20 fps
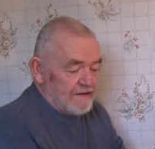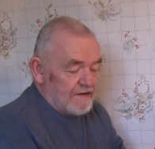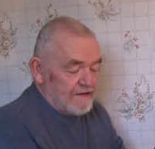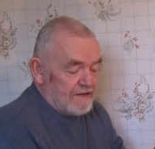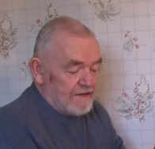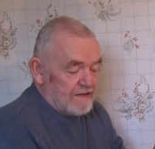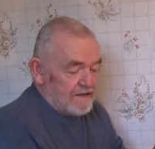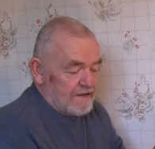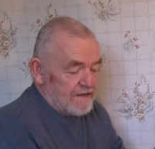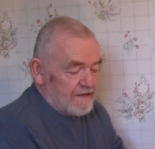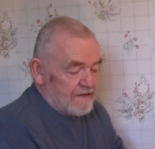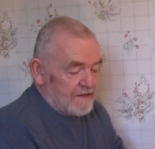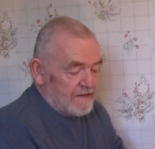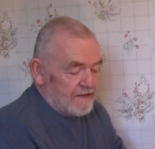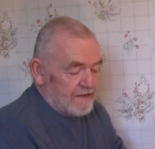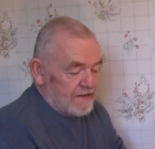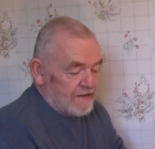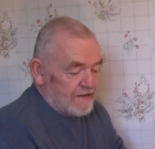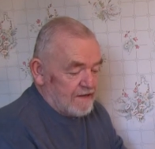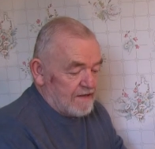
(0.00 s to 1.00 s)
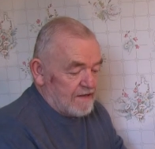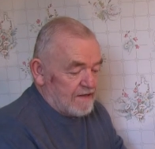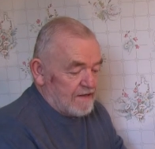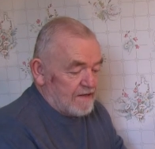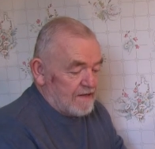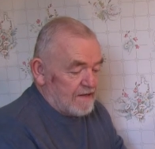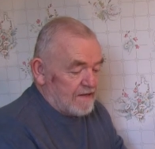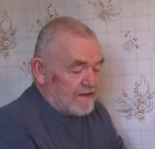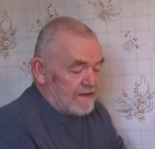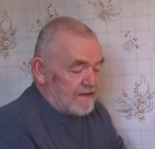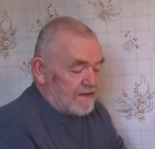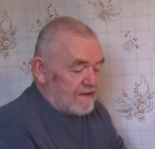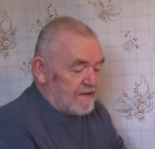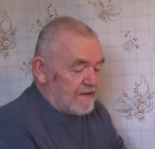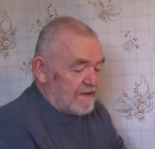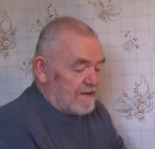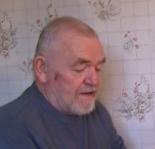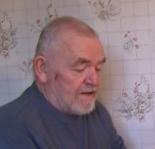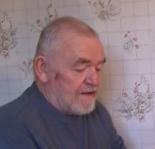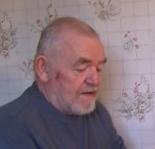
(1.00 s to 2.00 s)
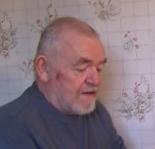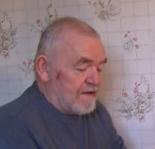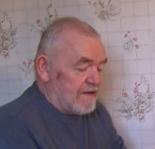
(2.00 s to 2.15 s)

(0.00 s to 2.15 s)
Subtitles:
Nobody speaks.